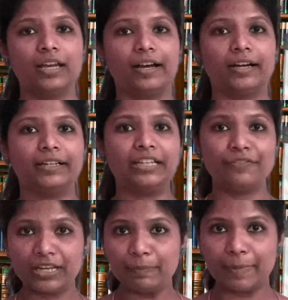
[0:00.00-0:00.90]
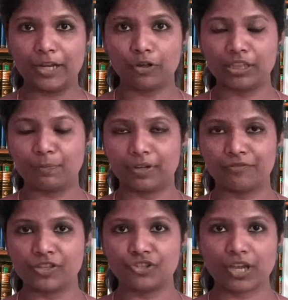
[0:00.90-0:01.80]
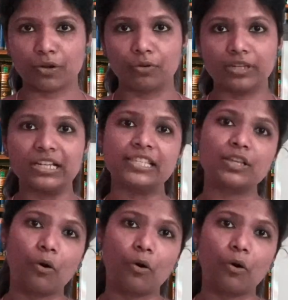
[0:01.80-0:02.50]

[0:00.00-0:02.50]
uh, dividend paid on the preference shareholders.